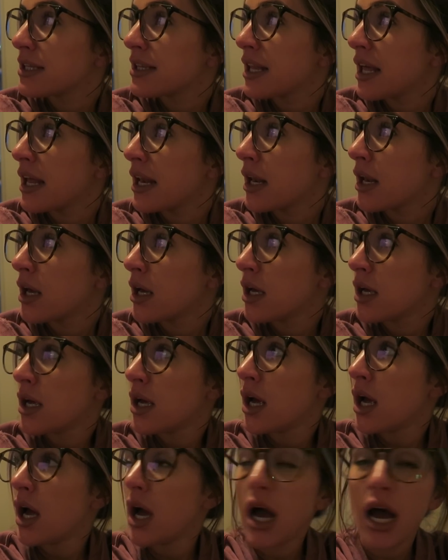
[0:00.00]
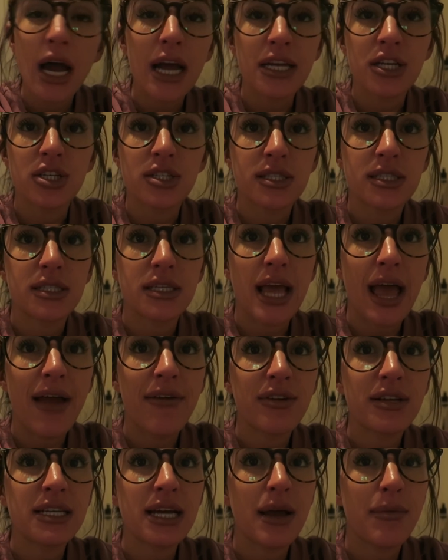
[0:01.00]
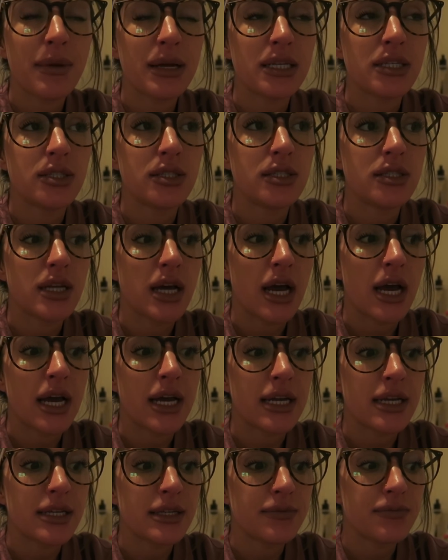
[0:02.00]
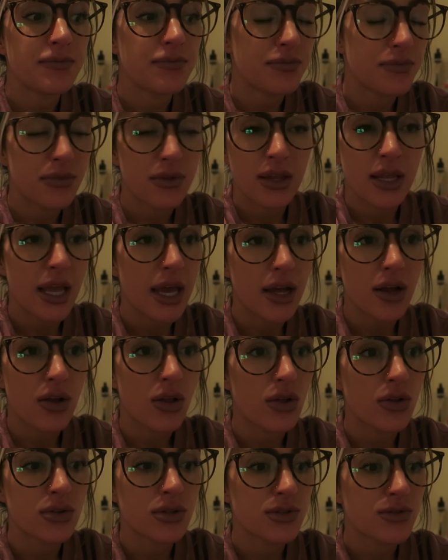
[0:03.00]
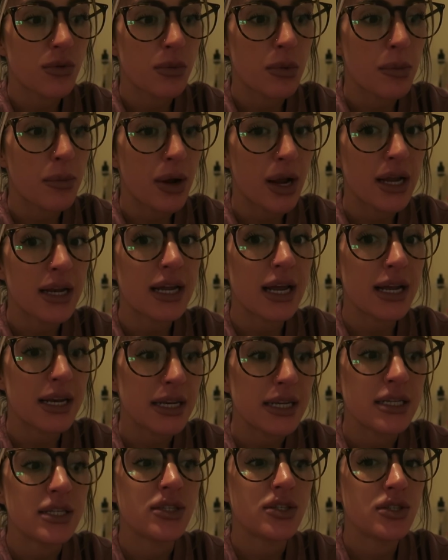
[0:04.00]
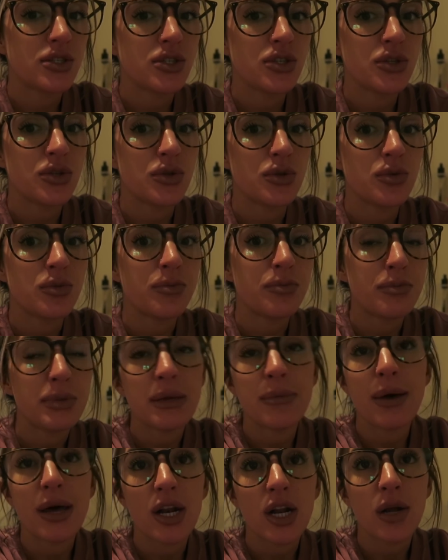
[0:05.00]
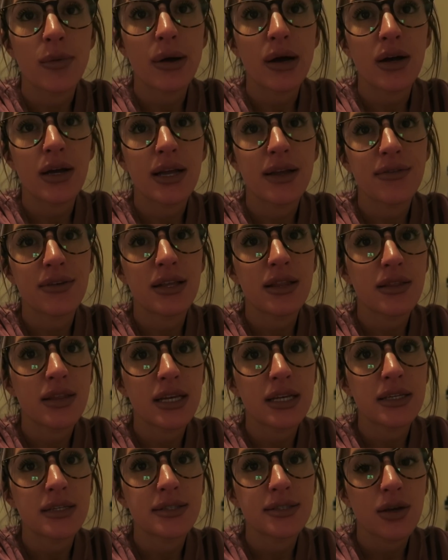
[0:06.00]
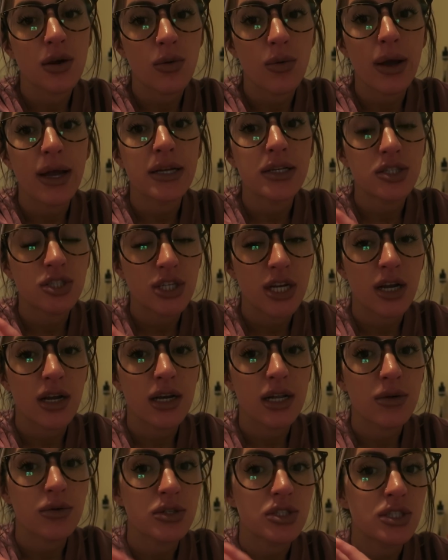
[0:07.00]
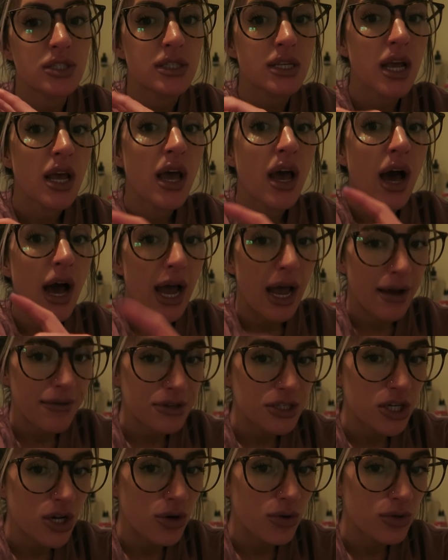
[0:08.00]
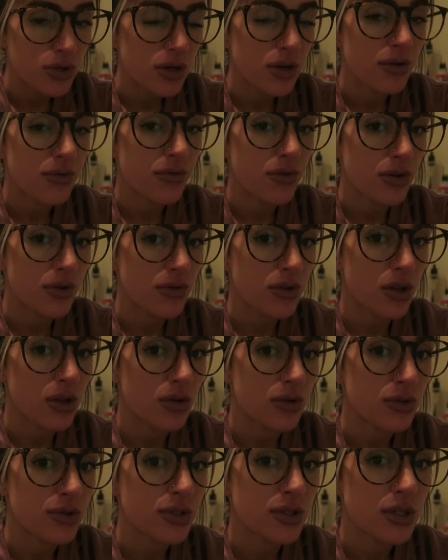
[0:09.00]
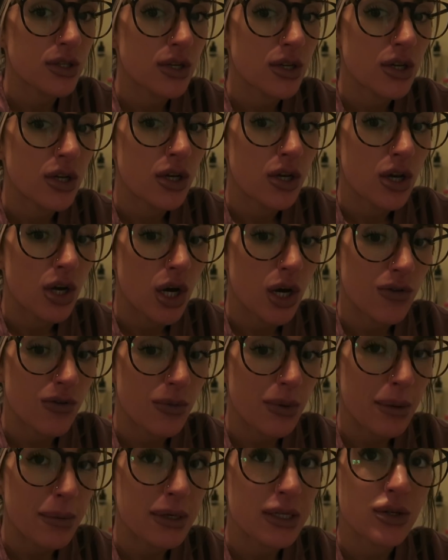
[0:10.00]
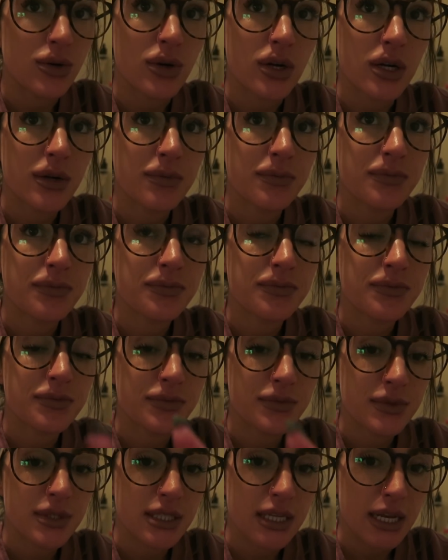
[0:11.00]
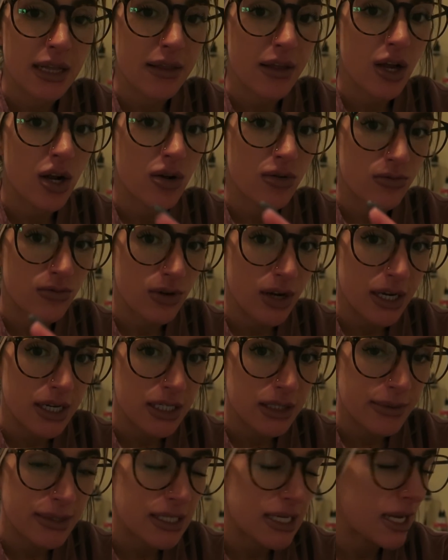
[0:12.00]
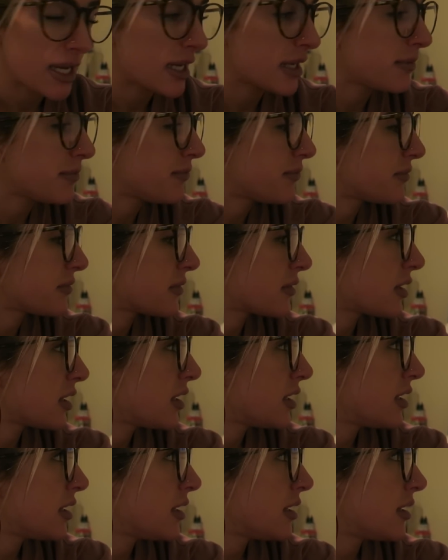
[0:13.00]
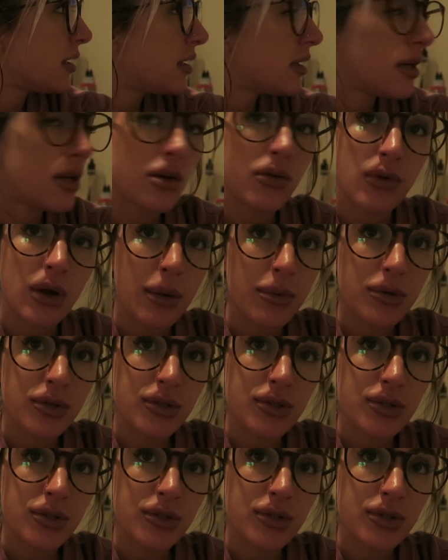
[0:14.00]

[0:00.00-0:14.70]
and then every time I get clothes from a brand, I need to be better about giving things away to charity, which is, I have a tote full of clothes over by my door, sitting there, ready to be taken. Right,